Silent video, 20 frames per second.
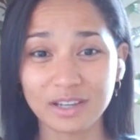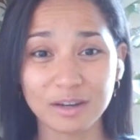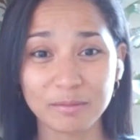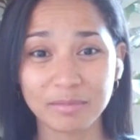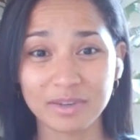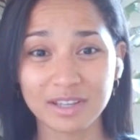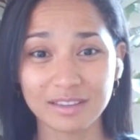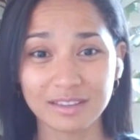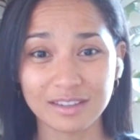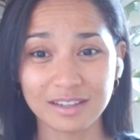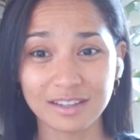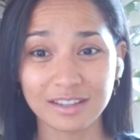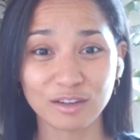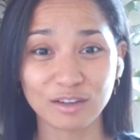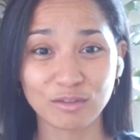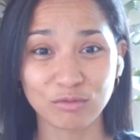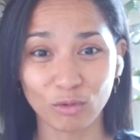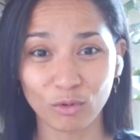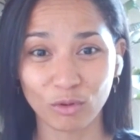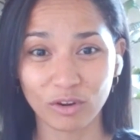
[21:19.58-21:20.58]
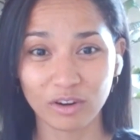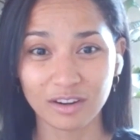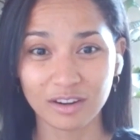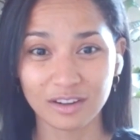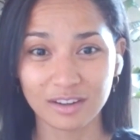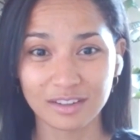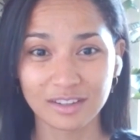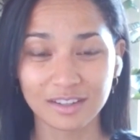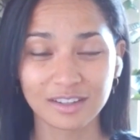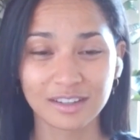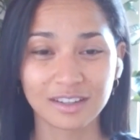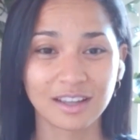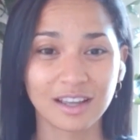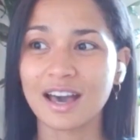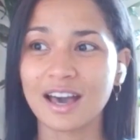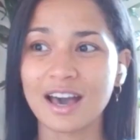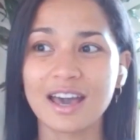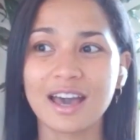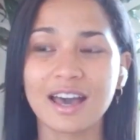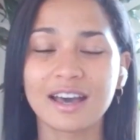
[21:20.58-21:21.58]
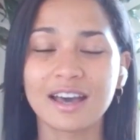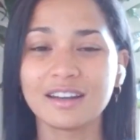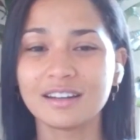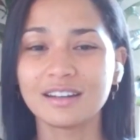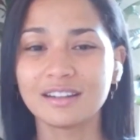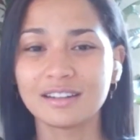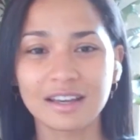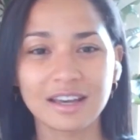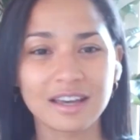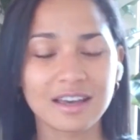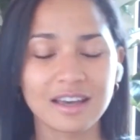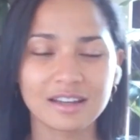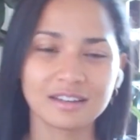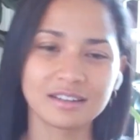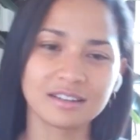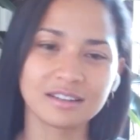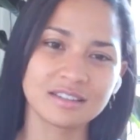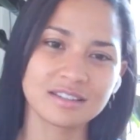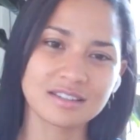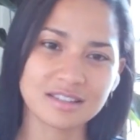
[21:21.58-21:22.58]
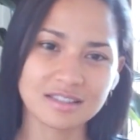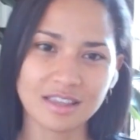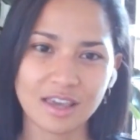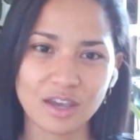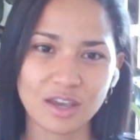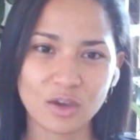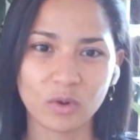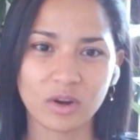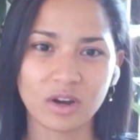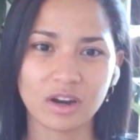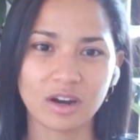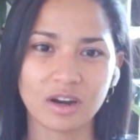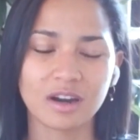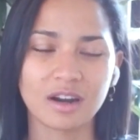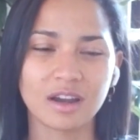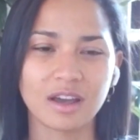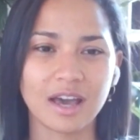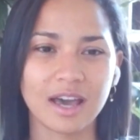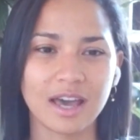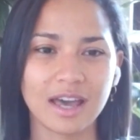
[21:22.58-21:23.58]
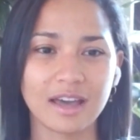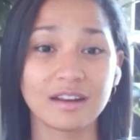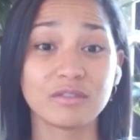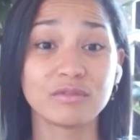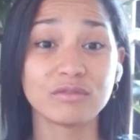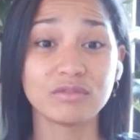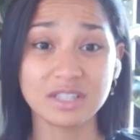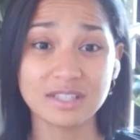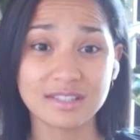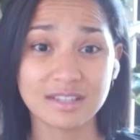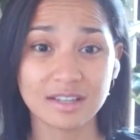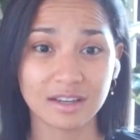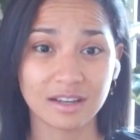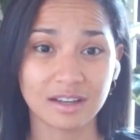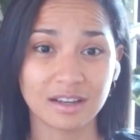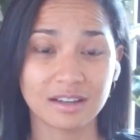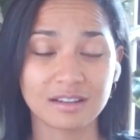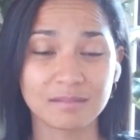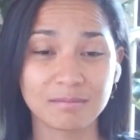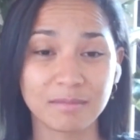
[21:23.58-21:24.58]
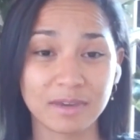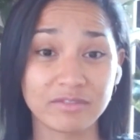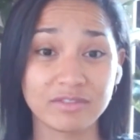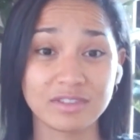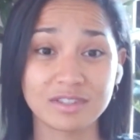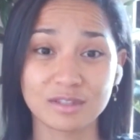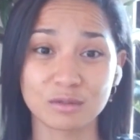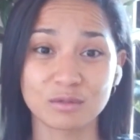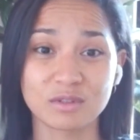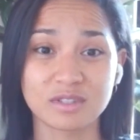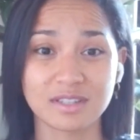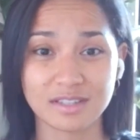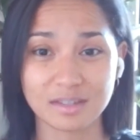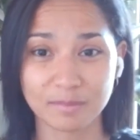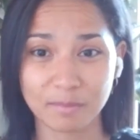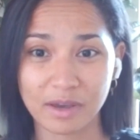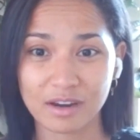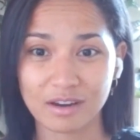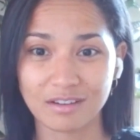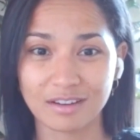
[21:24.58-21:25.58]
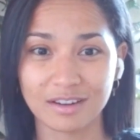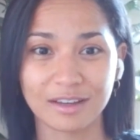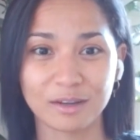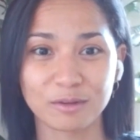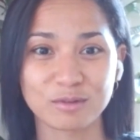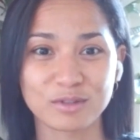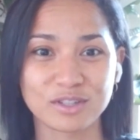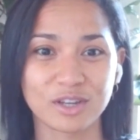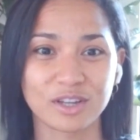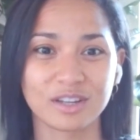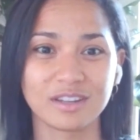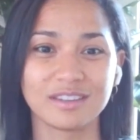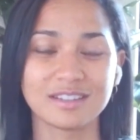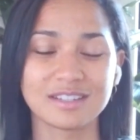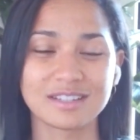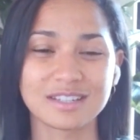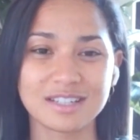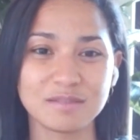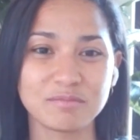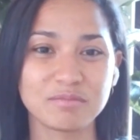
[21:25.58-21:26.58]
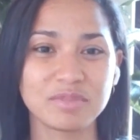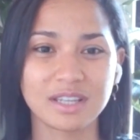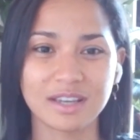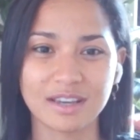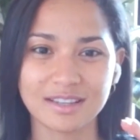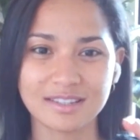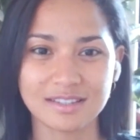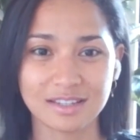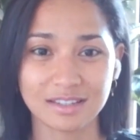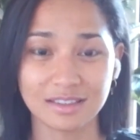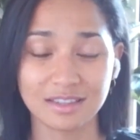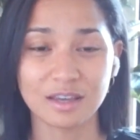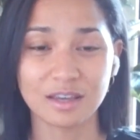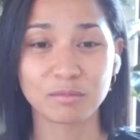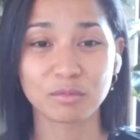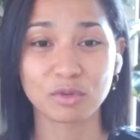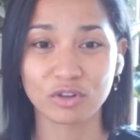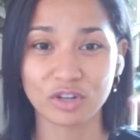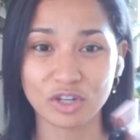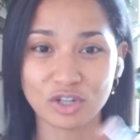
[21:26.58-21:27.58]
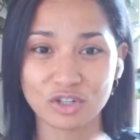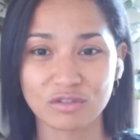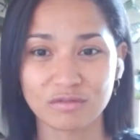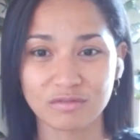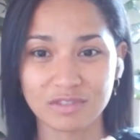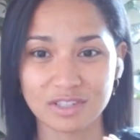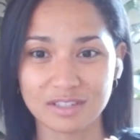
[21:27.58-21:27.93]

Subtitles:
up, I think, at 4. I had this thing where I had a visa. My visa was expiring. I was on the TPS, like the immigration visa